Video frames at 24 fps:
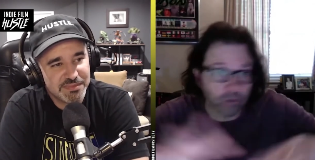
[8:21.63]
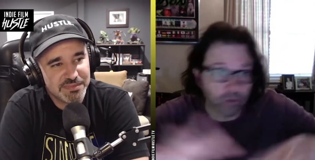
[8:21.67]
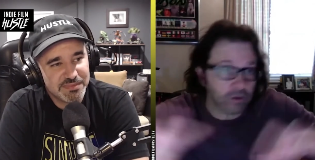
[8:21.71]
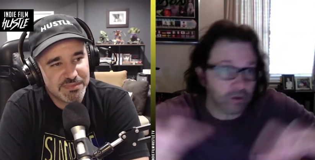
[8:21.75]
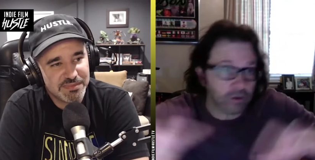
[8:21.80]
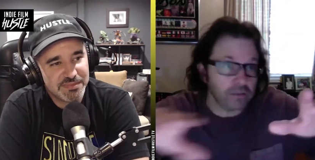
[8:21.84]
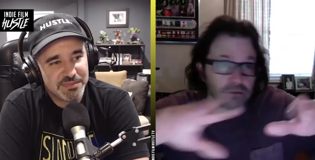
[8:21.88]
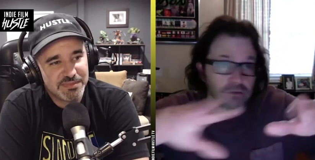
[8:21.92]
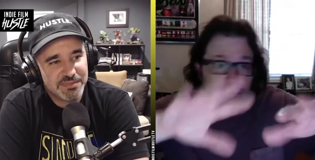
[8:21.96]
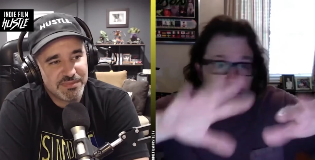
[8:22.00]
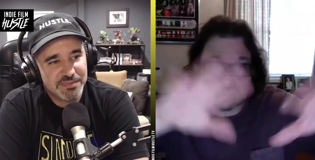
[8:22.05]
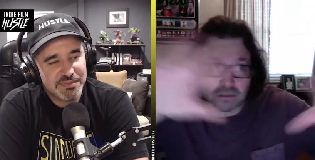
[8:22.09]

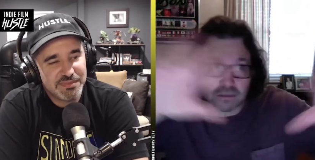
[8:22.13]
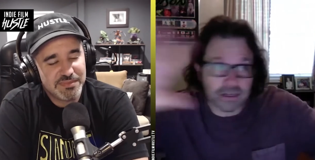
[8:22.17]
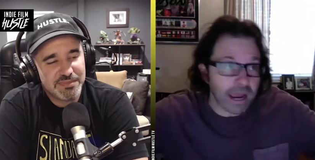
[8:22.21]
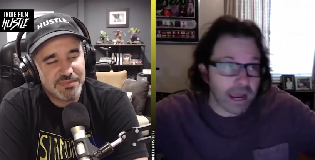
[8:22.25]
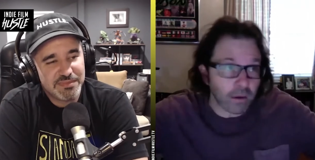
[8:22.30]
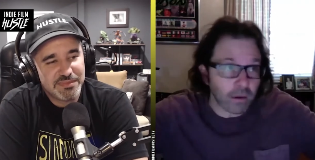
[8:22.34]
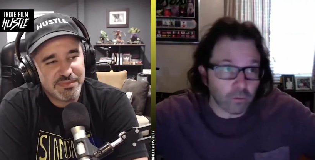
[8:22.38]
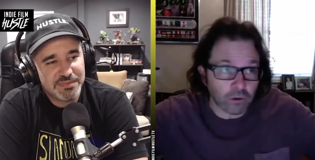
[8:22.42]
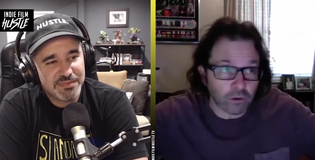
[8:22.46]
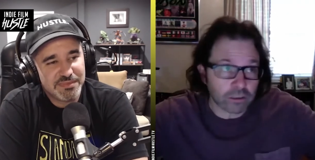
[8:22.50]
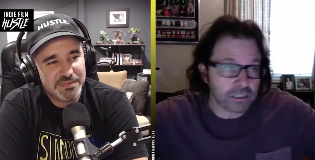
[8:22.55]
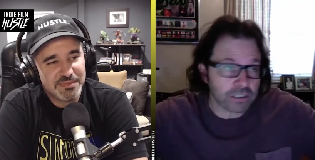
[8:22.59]
Speaker 1: foreign
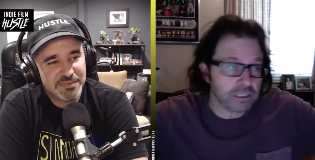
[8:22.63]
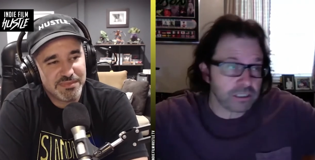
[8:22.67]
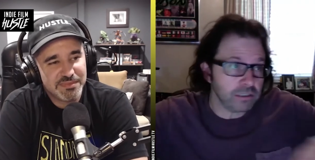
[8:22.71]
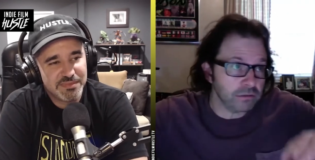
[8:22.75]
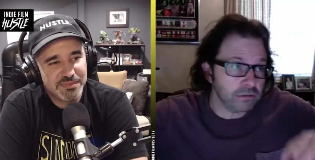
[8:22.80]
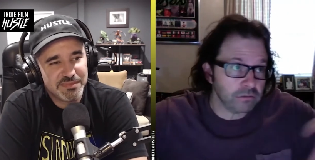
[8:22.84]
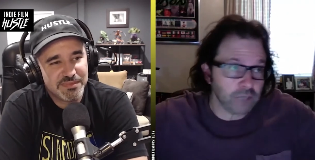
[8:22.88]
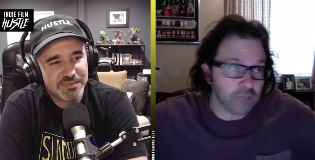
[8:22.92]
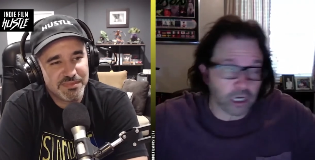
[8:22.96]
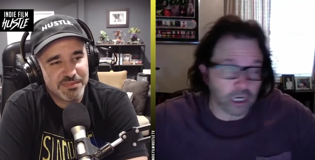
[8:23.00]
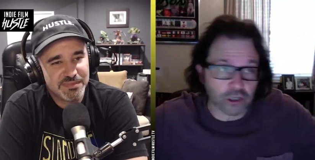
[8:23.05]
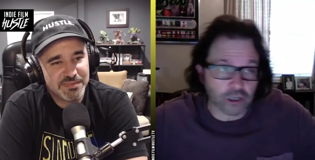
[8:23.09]

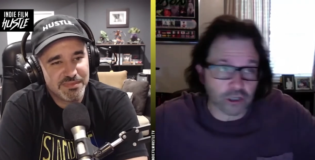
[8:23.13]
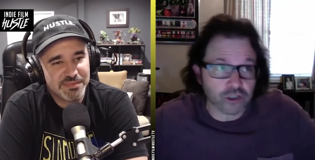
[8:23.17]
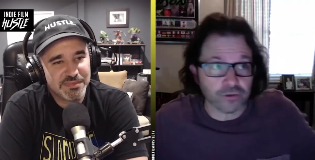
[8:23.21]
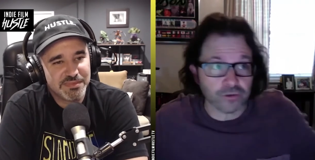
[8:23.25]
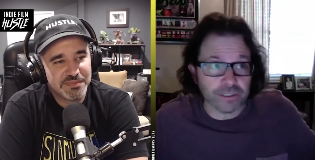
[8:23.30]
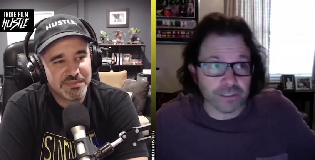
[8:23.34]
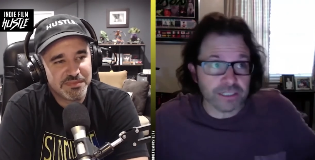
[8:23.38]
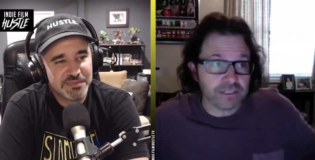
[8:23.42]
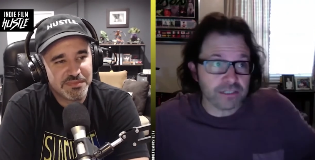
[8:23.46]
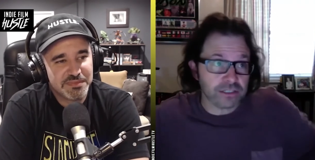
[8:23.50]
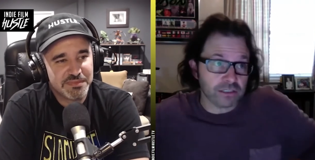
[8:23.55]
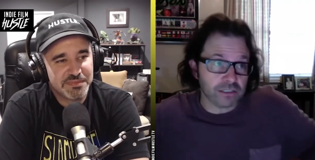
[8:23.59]
networks and
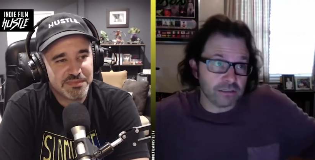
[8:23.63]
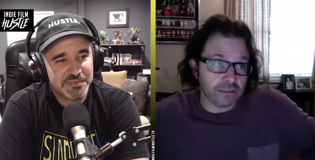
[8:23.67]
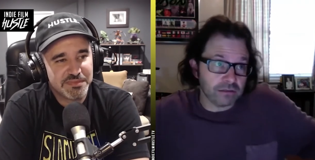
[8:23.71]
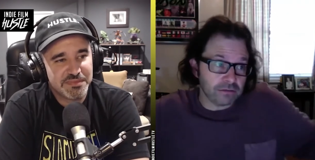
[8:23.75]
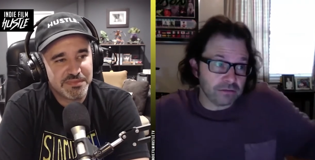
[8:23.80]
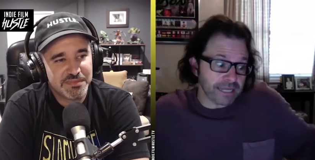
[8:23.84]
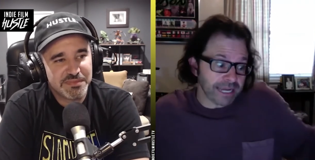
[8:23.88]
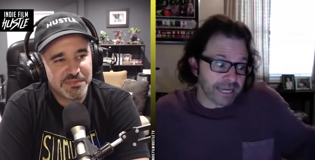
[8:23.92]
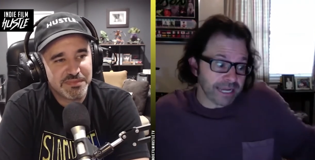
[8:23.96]
countries and